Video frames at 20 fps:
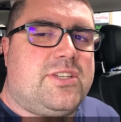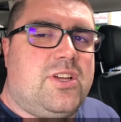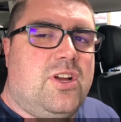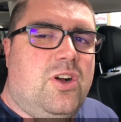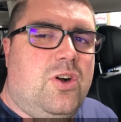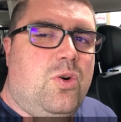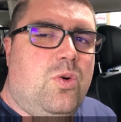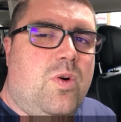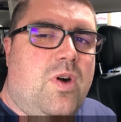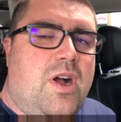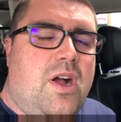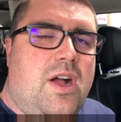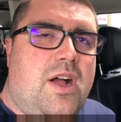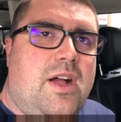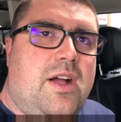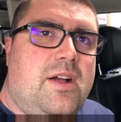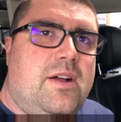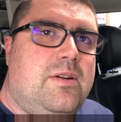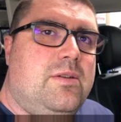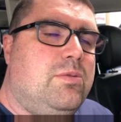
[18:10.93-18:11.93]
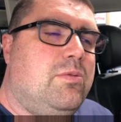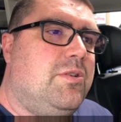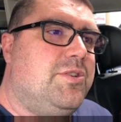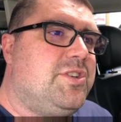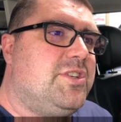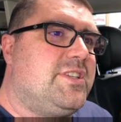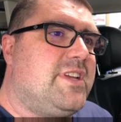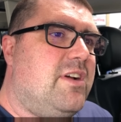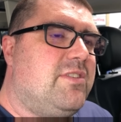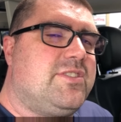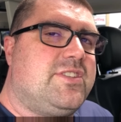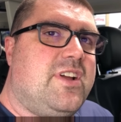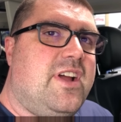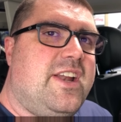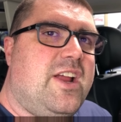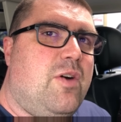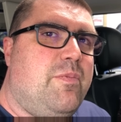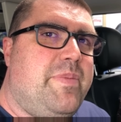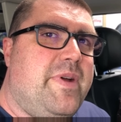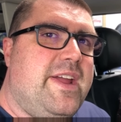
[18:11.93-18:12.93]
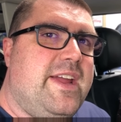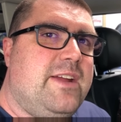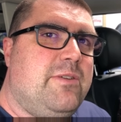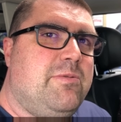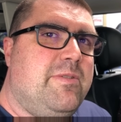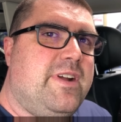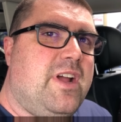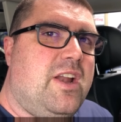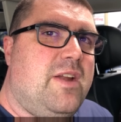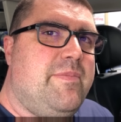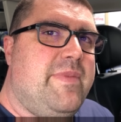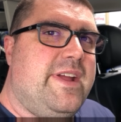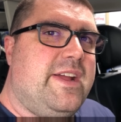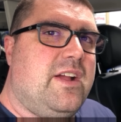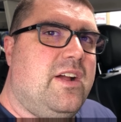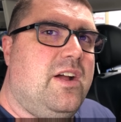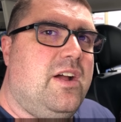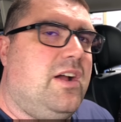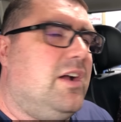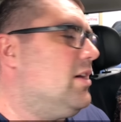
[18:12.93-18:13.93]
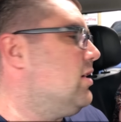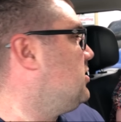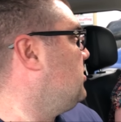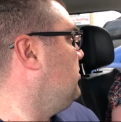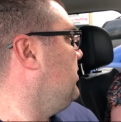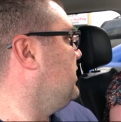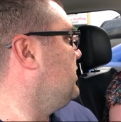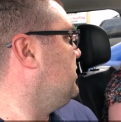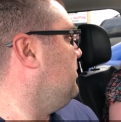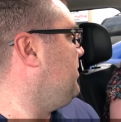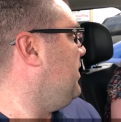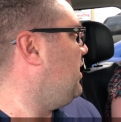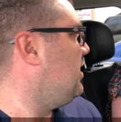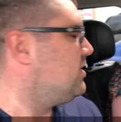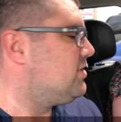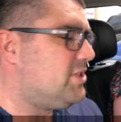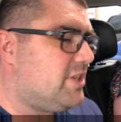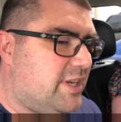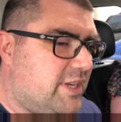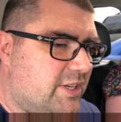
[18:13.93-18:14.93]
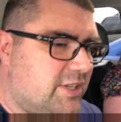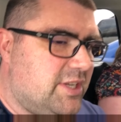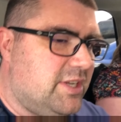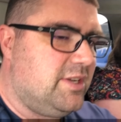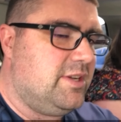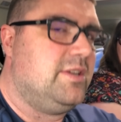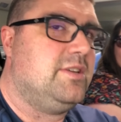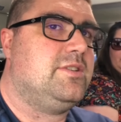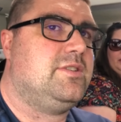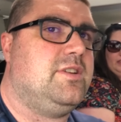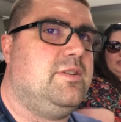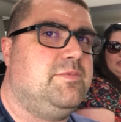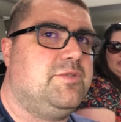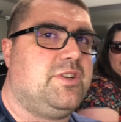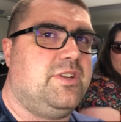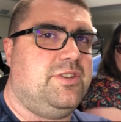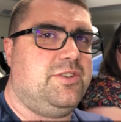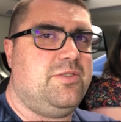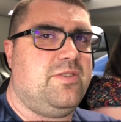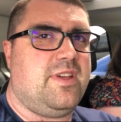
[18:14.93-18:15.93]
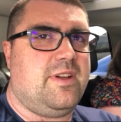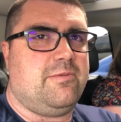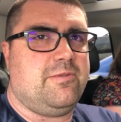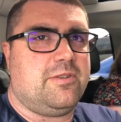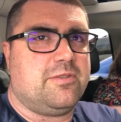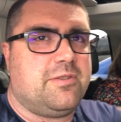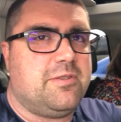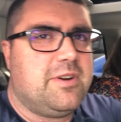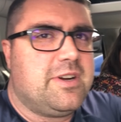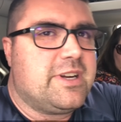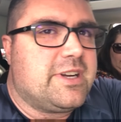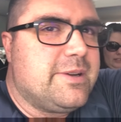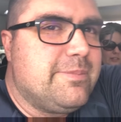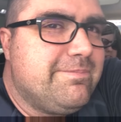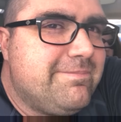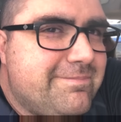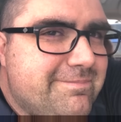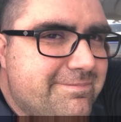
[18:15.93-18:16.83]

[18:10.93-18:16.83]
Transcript: So uh, we're just outside our bank. We got to make a quick deposit. So I'm just gonna do that real quick.